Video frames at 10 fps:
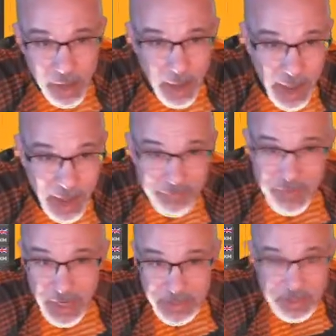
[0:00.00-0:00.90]
I've
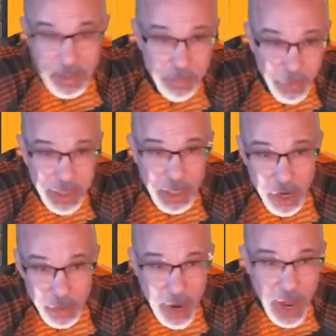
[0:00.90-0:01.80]
done some pretty
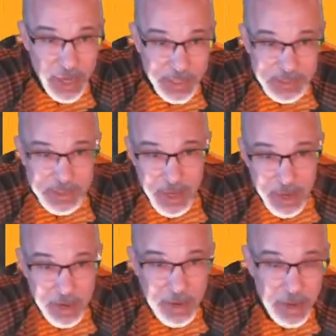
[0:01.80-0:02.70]
long rides.
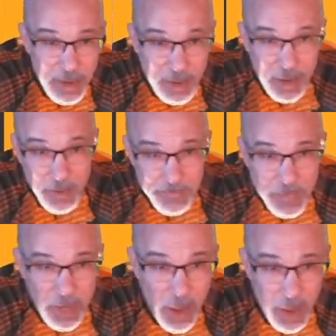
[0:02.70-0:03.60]

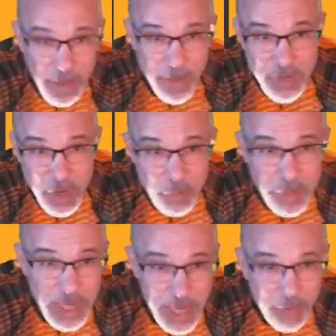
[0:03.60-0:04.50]
I've done
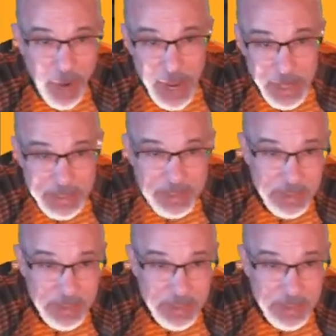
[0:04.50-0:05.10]
relay rides